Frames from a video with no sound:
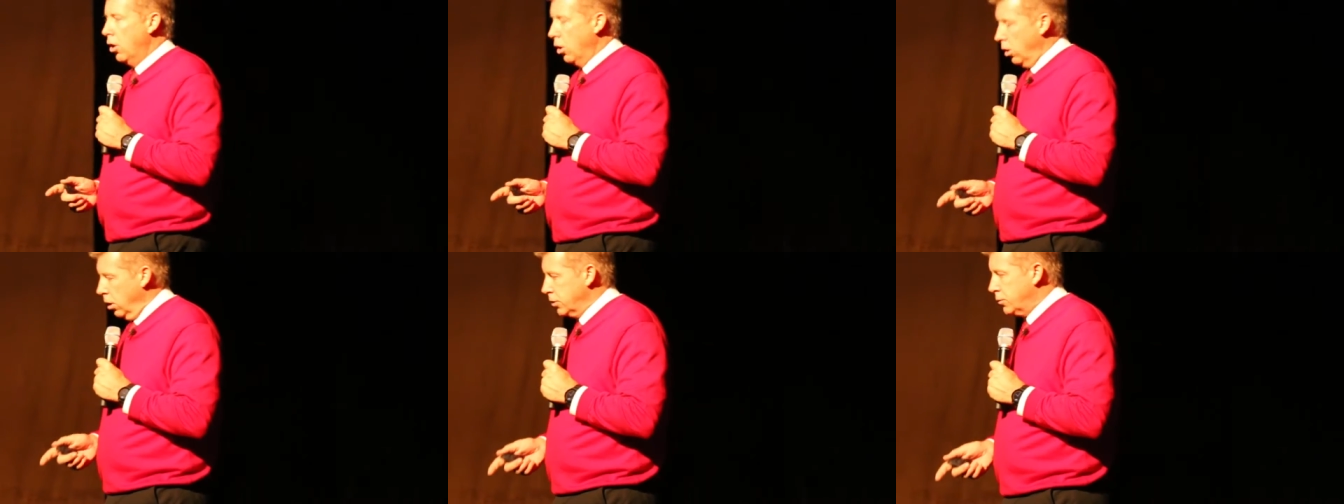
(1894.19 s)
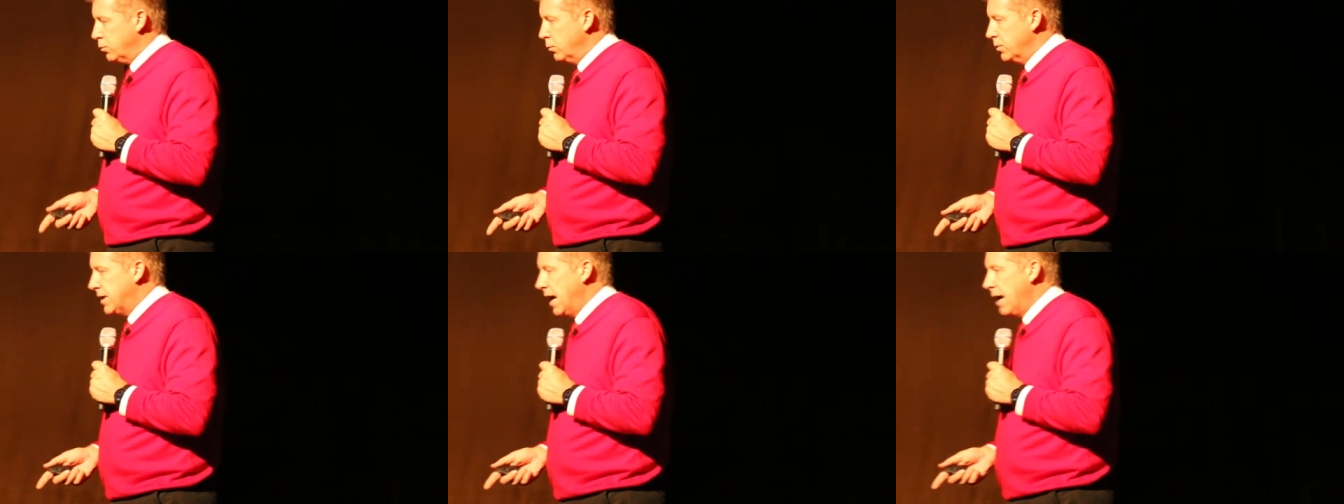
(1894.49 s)

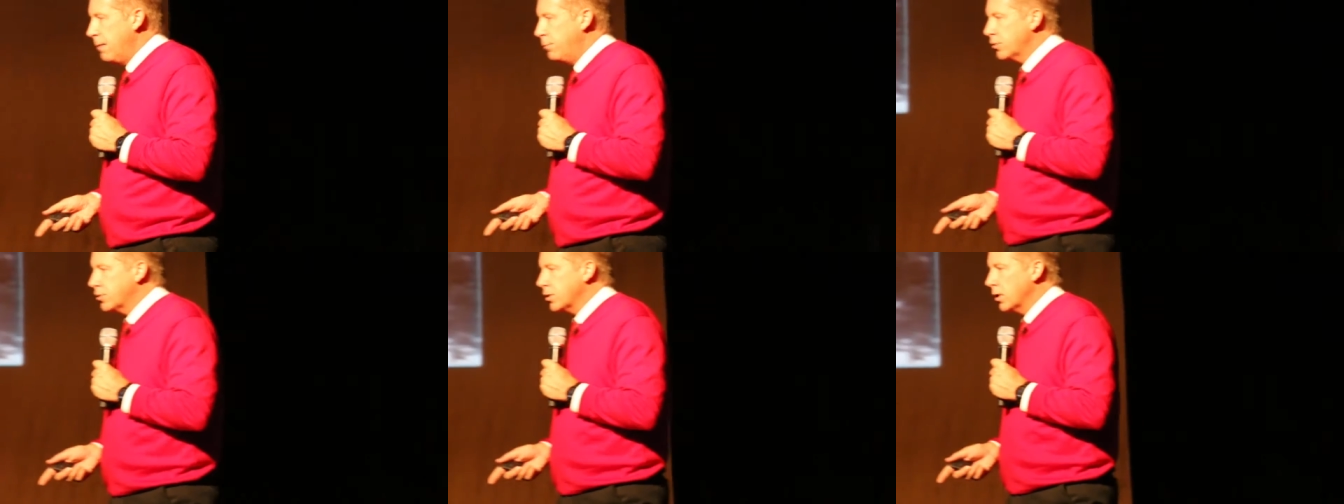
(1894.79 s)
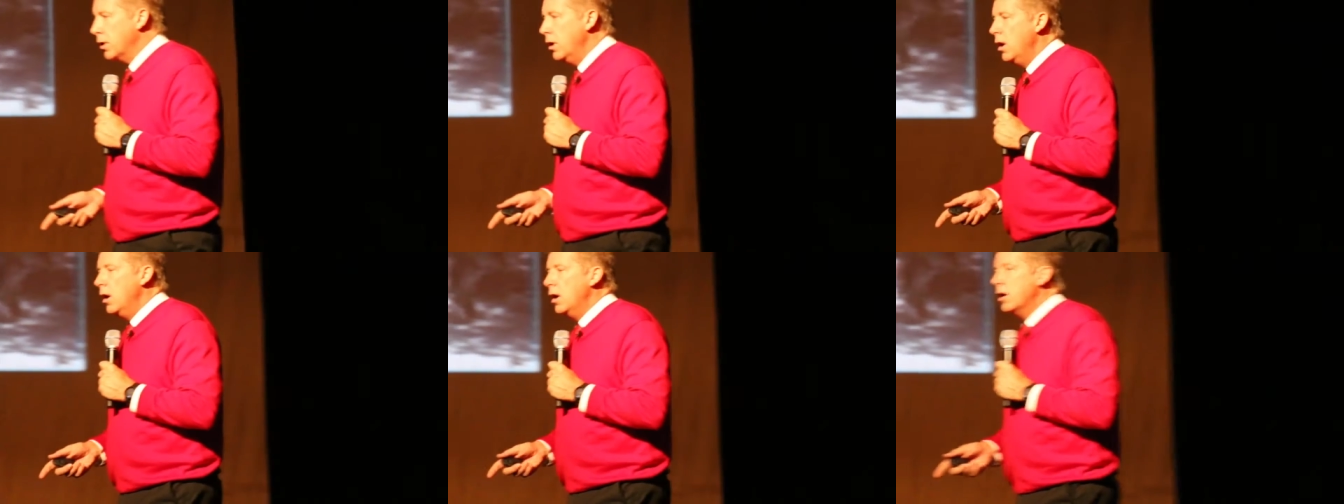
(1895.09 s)
Ernest was able
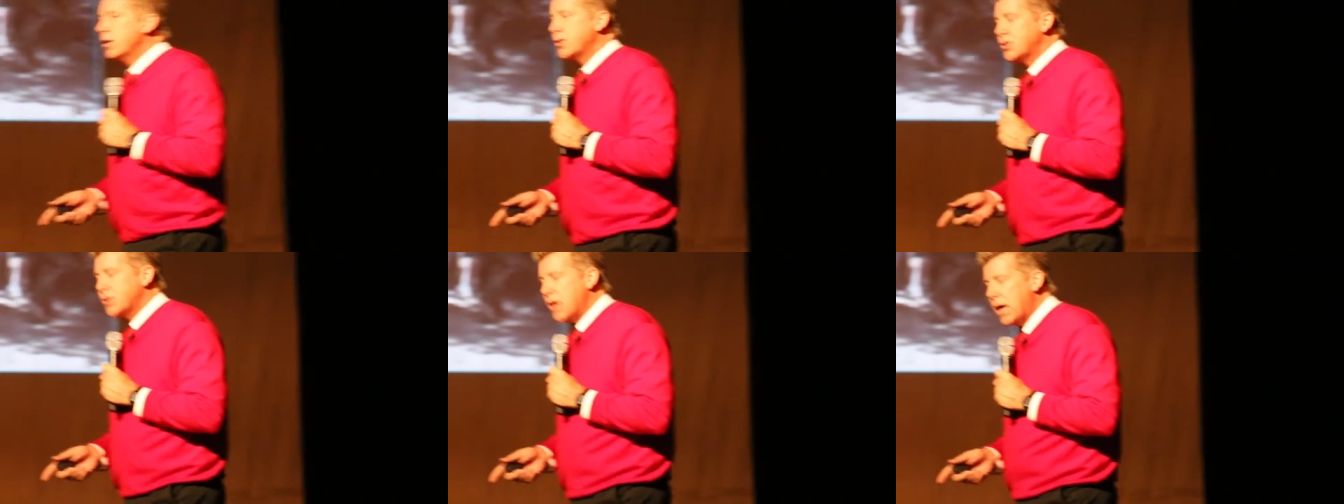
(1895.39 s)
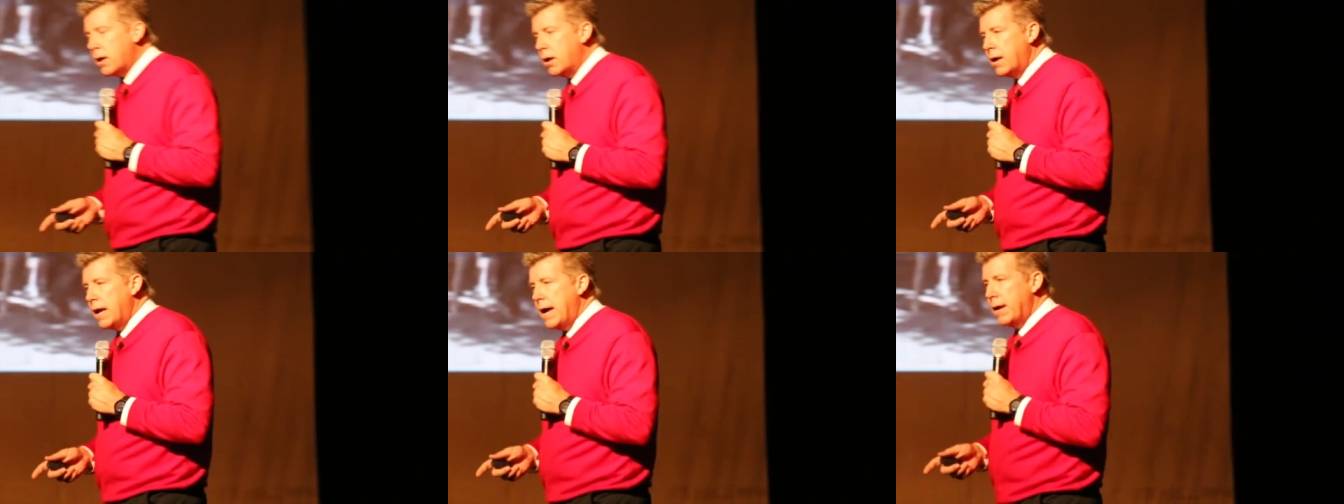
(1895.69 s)
to
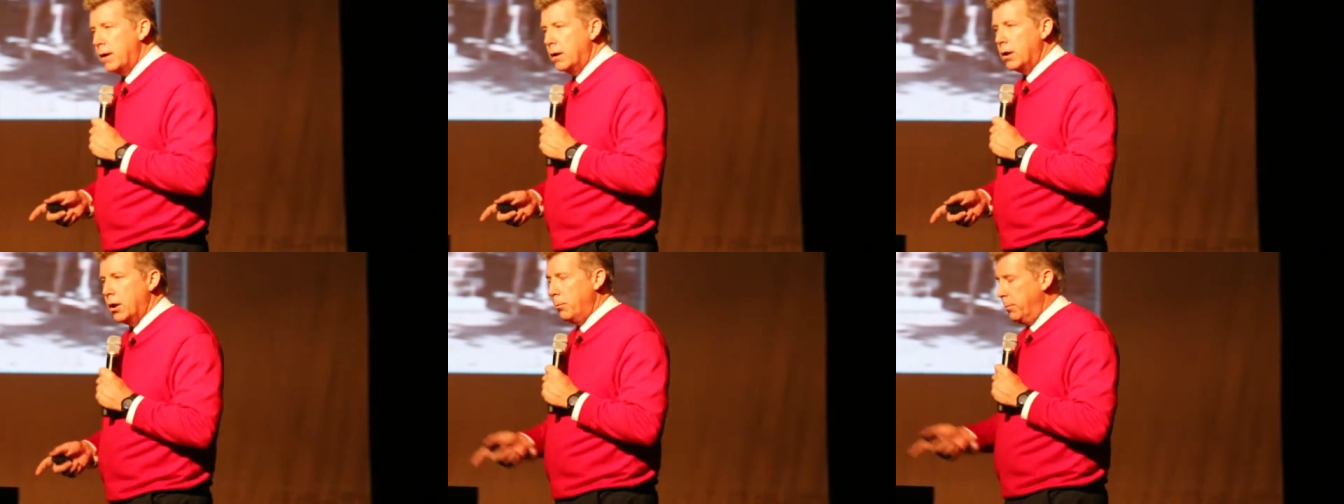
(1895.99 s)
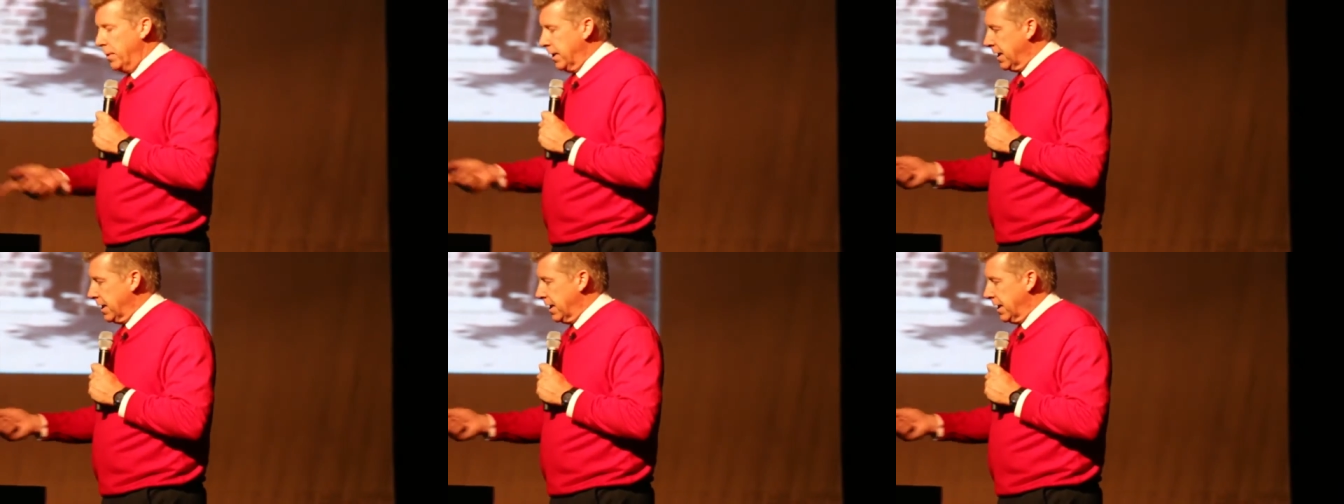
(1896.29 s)
settle down a little.